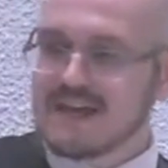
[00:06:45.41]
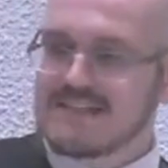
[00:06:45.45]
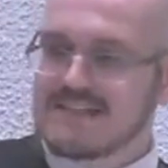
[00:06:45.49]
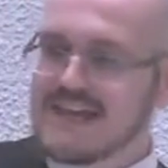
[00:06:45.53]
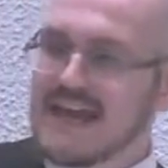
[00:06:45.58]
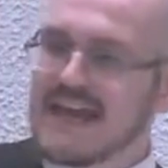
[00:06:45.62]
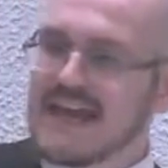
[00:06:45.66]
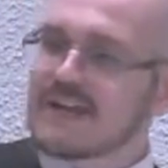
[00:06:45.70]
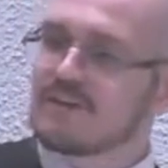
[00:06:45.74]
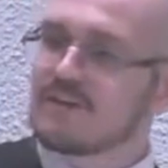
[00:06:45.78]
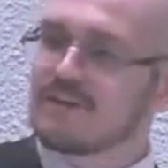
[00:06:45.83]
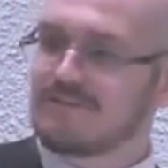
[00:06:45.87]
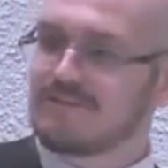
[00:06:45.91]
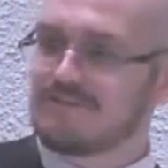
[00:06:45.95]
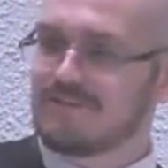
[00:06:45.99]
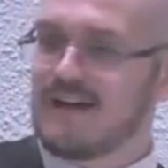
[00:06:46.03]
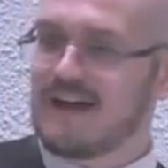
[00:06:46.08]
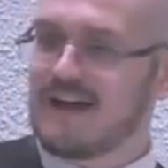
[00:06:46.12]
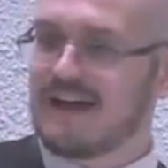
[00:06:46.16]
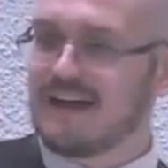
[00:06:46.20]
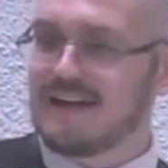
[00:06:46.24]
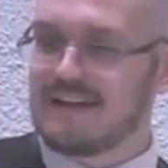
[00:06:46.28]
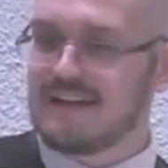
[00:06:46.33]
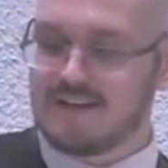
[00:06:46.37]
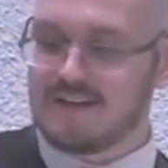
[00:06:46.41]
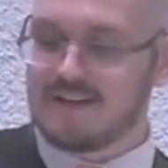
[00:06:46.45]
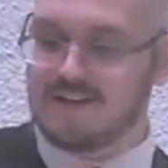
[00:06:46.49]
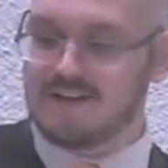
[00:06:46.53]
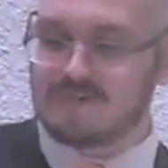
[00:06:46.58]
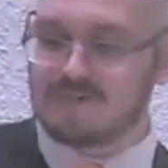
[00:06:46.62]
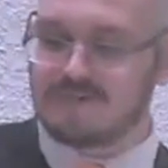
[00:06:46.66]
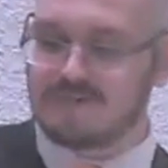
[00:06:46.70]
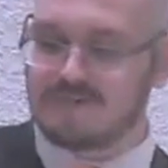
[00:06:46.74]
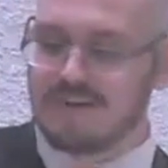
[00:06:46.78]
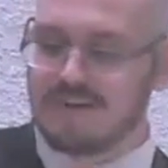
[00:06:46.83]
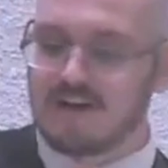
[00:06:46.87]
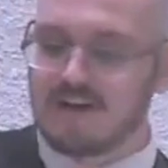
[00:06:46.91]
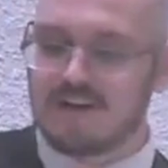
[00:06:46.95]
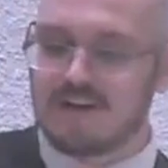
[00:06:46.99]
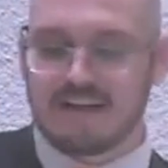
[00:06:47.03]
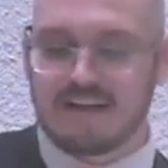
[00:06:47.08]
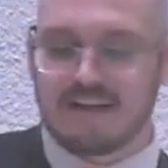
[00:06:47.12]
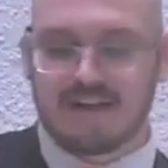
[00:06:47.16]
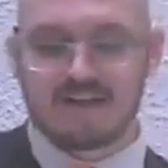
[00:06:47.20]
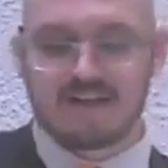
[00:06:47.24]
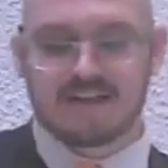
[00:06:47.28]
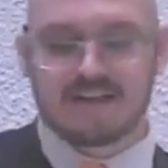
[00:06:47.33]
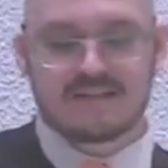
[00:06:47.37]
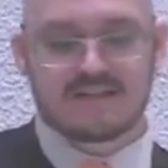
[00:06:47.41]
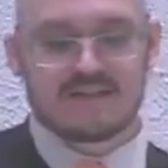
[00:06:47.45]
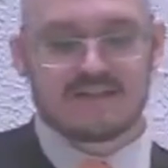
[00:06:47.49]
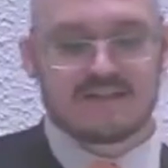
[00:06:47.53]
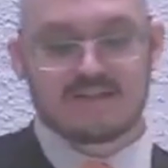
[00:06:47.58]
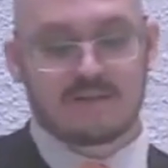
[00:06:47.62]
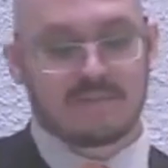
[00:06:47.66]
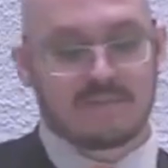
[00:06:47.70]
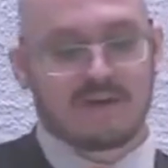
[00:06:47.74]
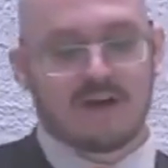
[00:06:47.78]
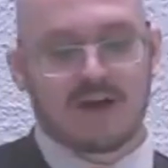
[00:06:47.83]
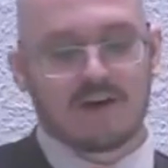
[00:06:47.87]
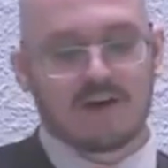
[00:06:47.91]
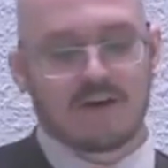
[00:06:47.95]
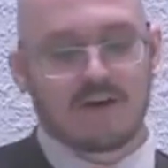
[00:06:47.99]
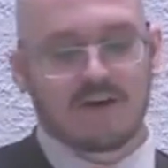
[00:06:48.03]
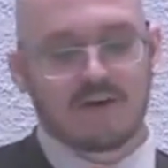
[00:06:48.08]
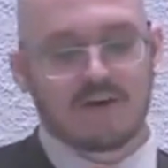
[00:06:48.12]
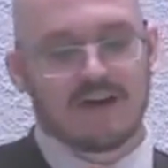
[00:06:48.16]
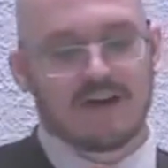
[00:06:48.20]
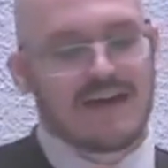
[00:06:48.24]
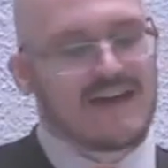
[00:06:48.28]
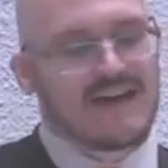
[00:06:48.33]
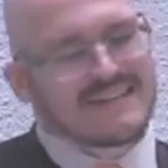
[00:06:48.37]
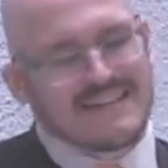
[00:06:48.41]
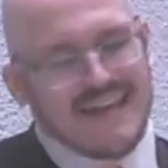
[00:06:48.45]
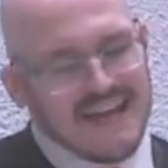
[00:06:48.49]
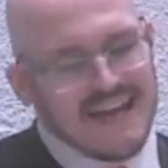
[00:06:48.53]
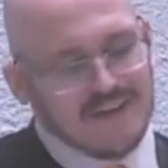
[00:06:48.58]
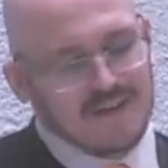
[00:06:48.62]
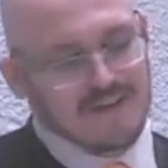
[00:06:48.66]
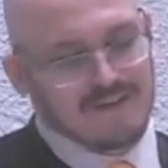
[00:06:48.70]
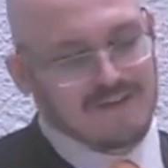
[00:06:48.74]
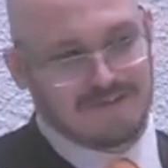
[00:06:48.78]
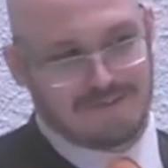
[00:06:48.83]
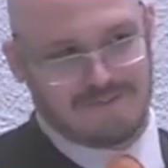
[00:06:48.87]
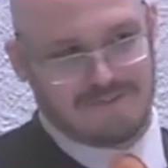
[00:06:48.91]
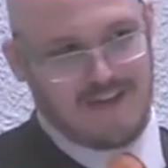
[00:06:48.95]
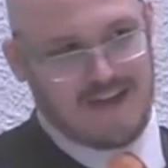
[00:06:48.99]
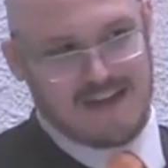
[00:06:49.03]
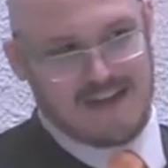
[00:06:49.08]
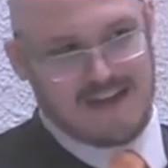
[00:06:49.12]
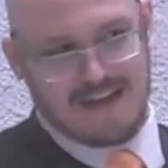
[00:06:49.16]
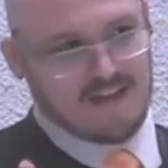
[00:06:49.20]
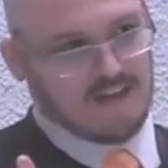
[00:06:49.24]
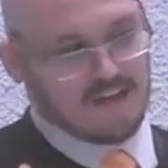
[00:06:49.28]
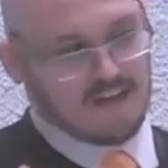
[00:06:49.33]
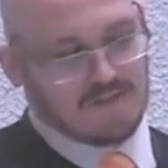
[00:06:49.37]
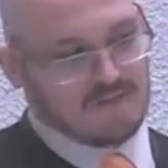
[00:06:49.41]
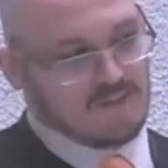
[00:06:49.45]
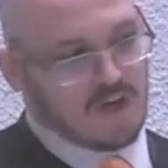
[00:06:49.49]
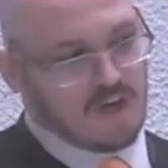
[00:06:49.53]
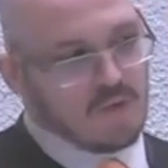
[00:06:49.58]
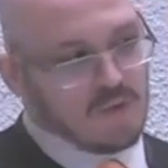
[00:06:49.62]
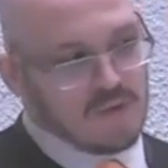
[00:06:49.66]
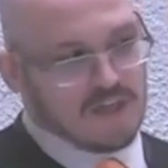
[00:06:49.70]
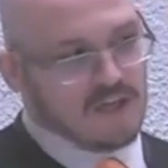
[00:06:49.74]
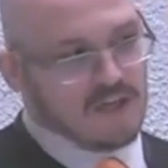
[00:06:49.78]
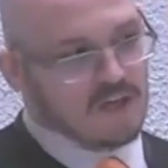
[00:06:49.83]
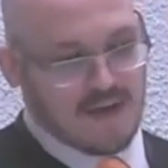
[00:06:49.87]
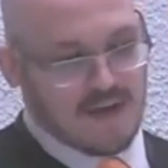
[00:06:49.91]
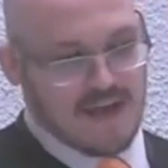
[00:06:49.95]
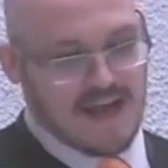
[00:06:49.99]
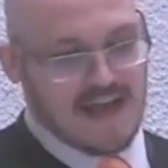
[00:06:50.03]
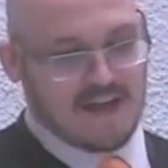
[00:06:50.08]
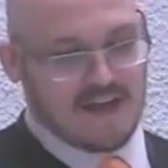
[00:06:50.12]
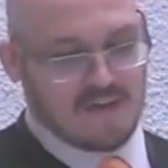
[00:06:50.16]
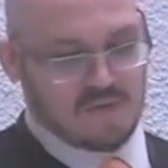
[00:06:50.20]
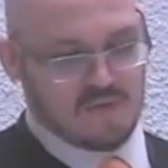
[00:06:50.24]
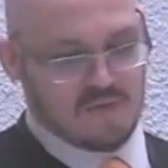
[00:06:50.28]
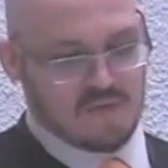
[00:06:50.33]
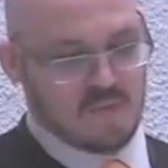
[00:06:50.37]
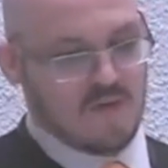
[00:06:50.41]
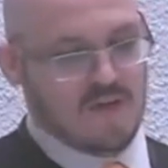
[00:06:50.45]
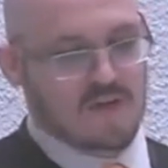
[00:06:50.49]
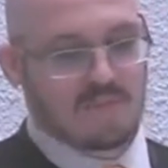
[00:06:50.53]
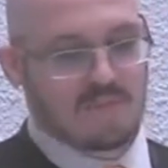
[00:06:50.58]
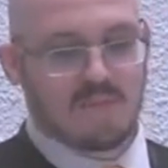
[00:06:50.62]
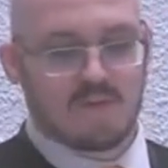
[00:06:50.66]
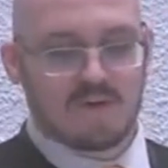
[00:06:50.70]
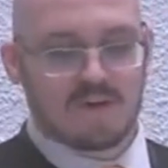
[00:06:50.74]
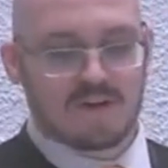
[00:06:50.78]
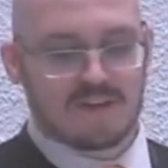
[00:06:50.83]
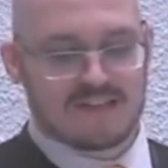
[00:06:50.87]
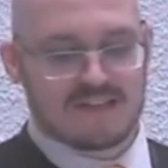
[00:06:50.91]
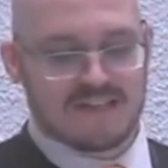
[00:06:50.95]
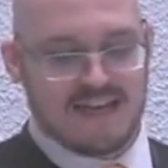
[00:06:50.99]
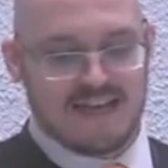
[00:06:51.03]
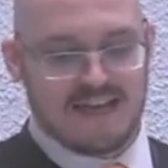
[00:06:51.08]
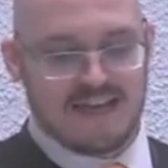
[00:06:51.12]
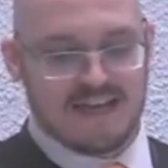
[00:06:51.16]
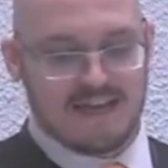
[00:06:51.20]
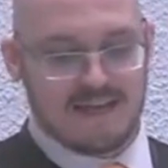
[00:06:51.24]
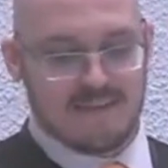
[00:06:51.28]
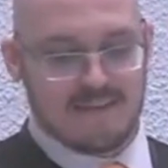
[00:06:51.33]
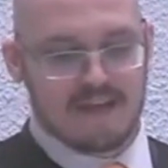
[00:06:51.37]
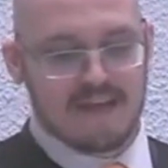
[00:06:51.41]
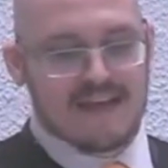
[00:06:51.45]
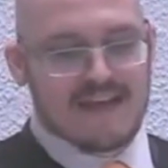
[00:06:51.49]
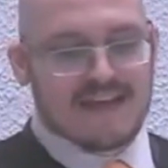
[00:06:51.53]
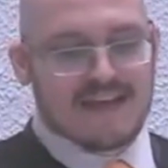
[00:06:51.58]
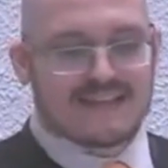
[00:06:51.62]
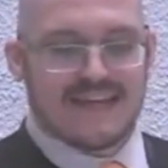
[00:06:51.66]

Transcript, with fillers: terrified of falling into tomorrow, terrified of going around one more time,